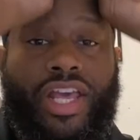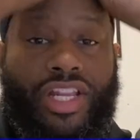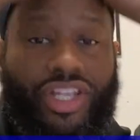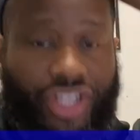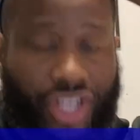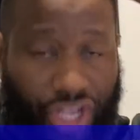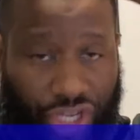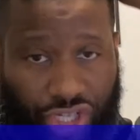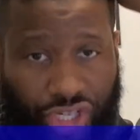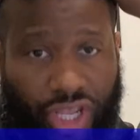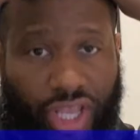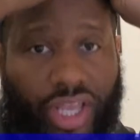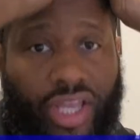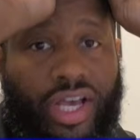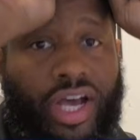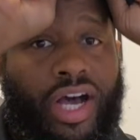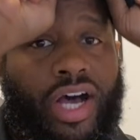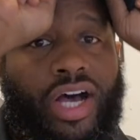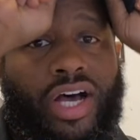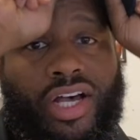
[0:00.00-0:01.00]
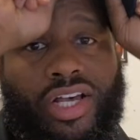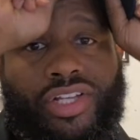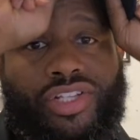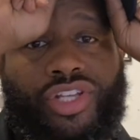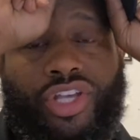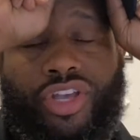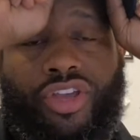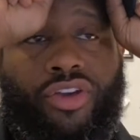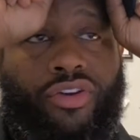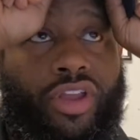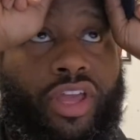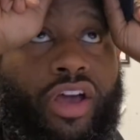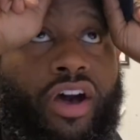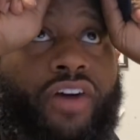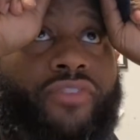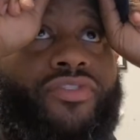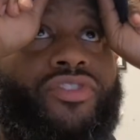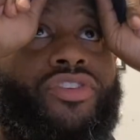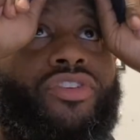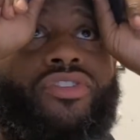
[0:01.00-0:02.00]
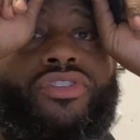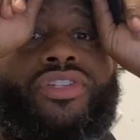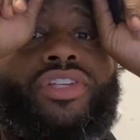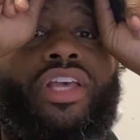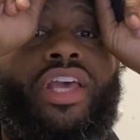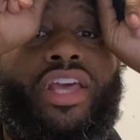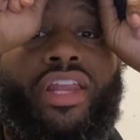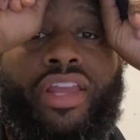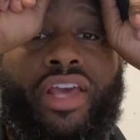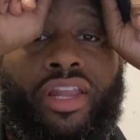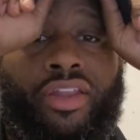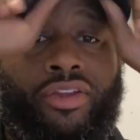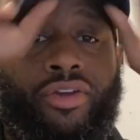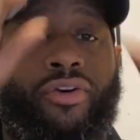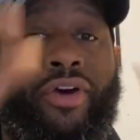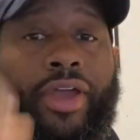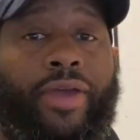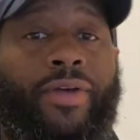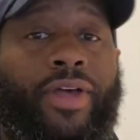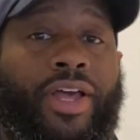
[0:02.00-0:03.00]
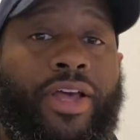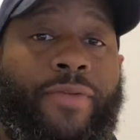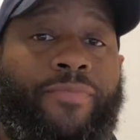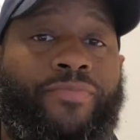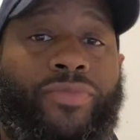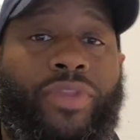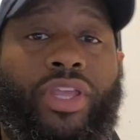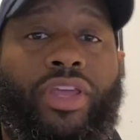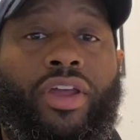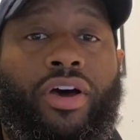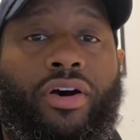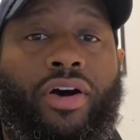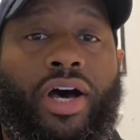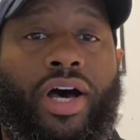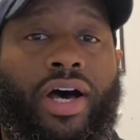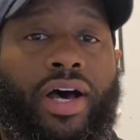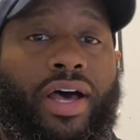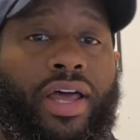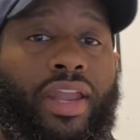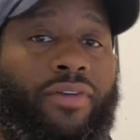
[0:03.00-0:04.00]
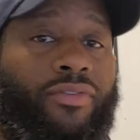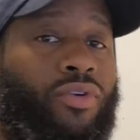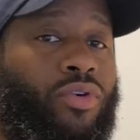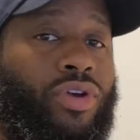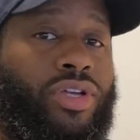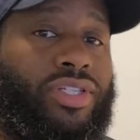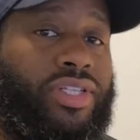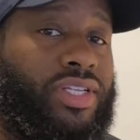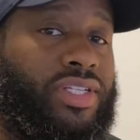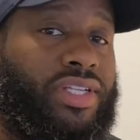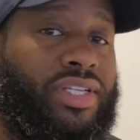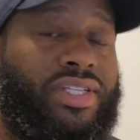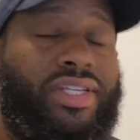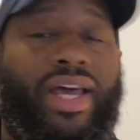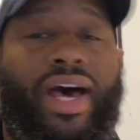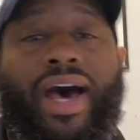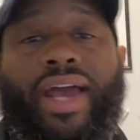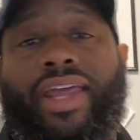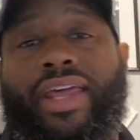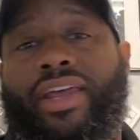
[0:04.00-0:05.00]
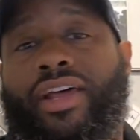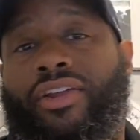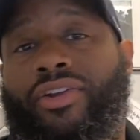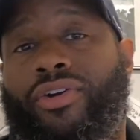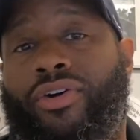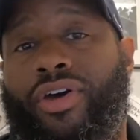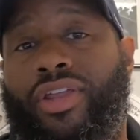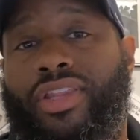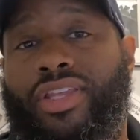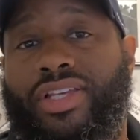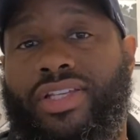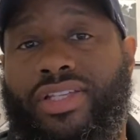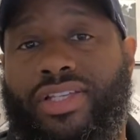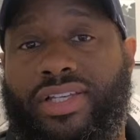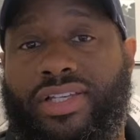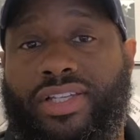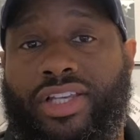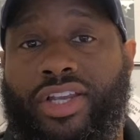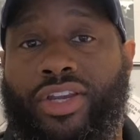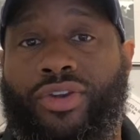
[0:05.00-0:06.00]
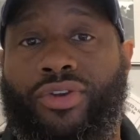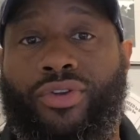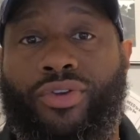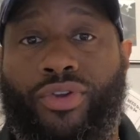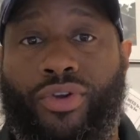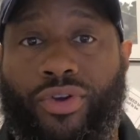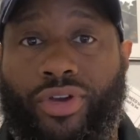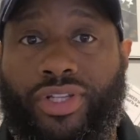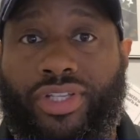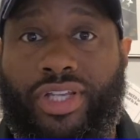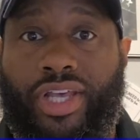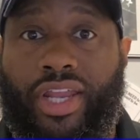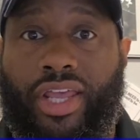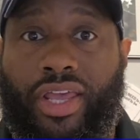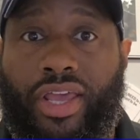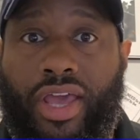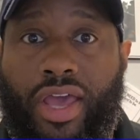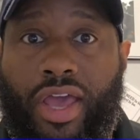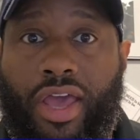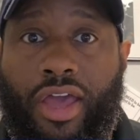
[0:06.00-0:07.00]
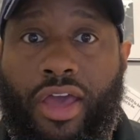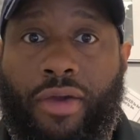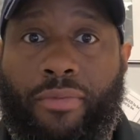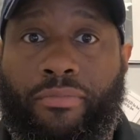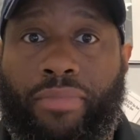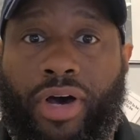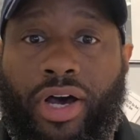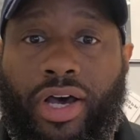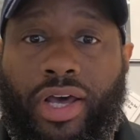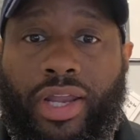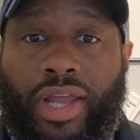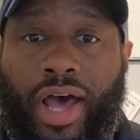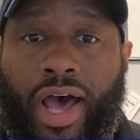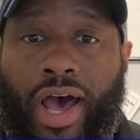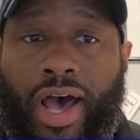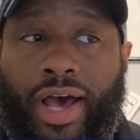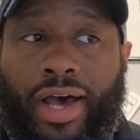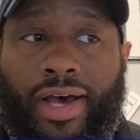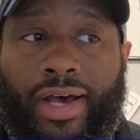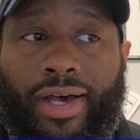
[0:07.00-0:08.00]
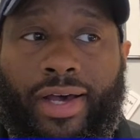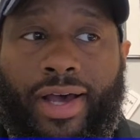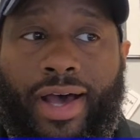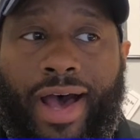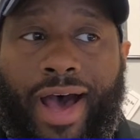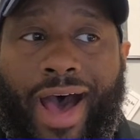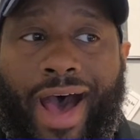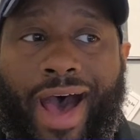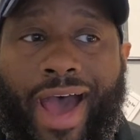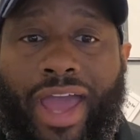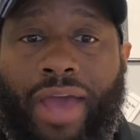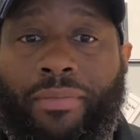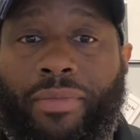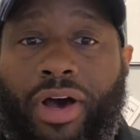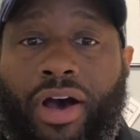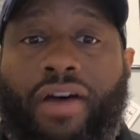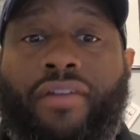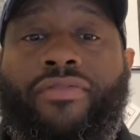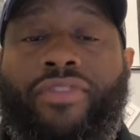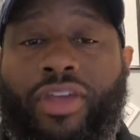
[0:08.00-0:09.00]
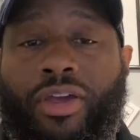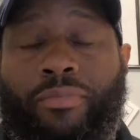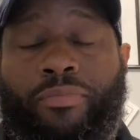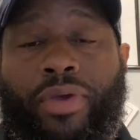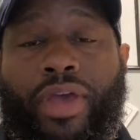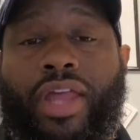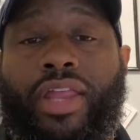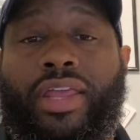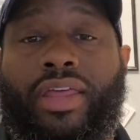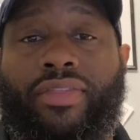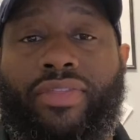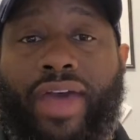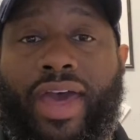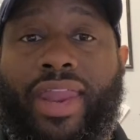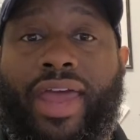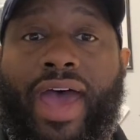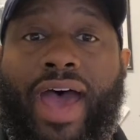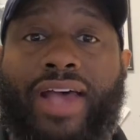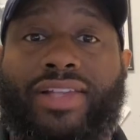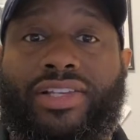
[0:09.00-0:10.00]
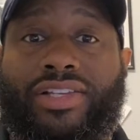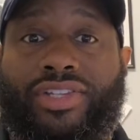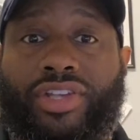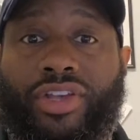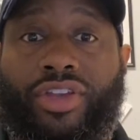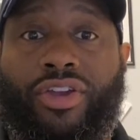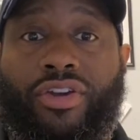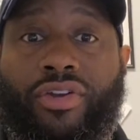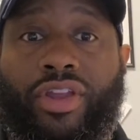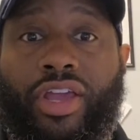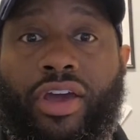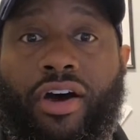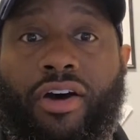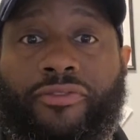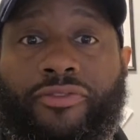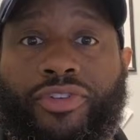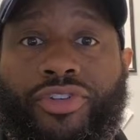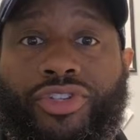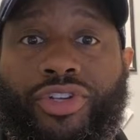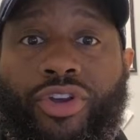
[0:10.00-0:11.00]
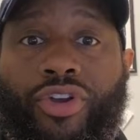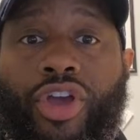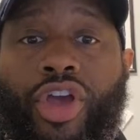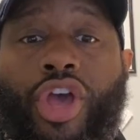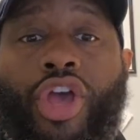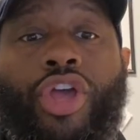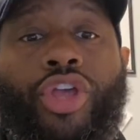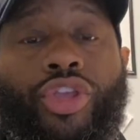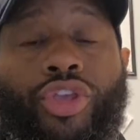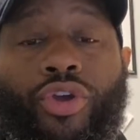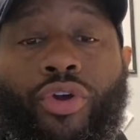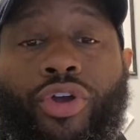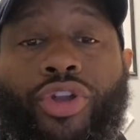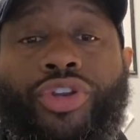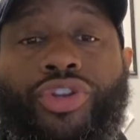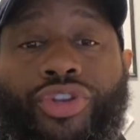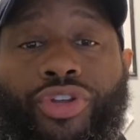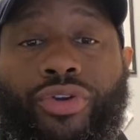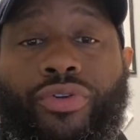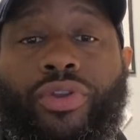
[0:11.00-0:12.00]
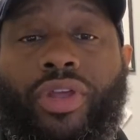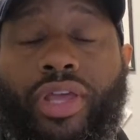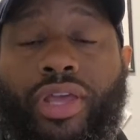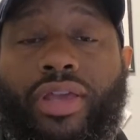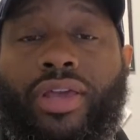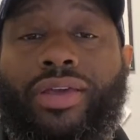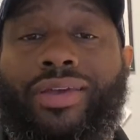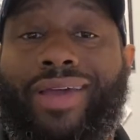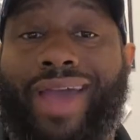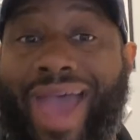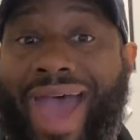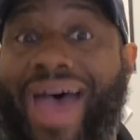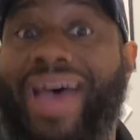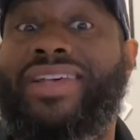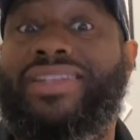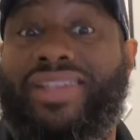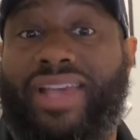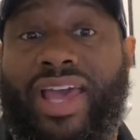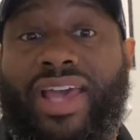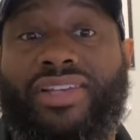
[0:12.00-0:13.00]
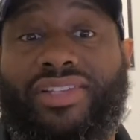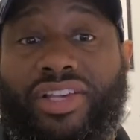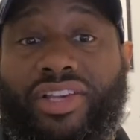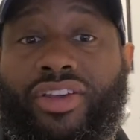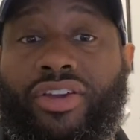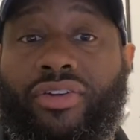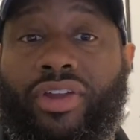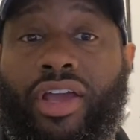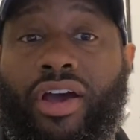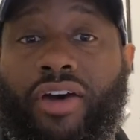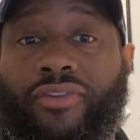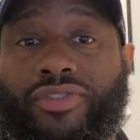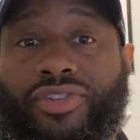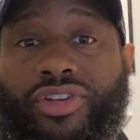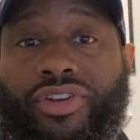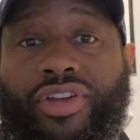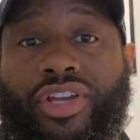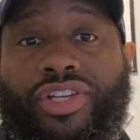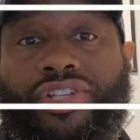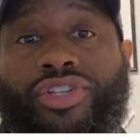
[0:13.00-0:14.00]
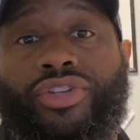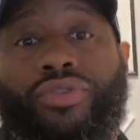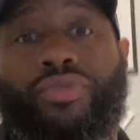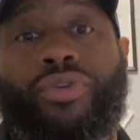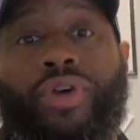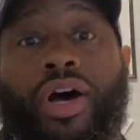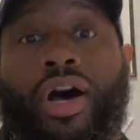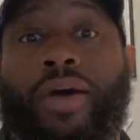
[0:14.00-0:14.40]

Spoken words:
teaching security officers in Illinois. And of course, this is not in Illinois. This is in New York City. But I am of the opinion that as a security officer, your duty as a security officer is to